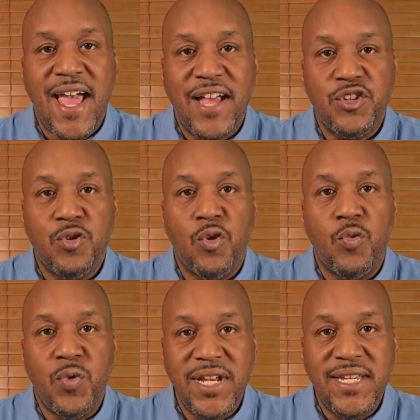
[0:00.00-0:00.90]

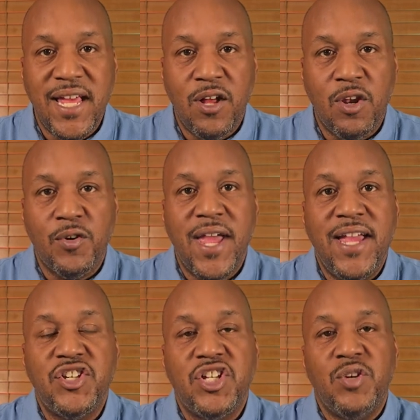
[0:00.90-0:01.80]
actual retail
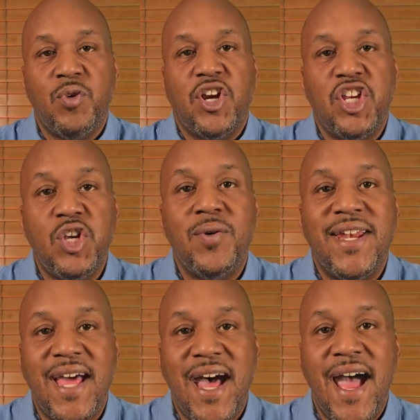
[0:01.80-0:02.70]
location where you
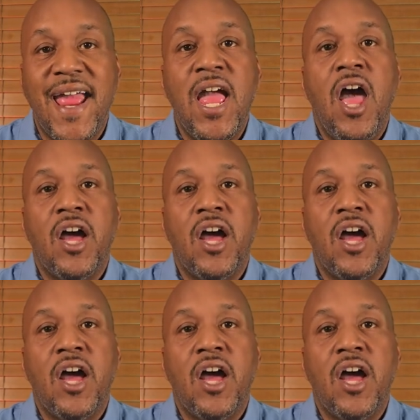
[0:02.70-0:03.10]
and I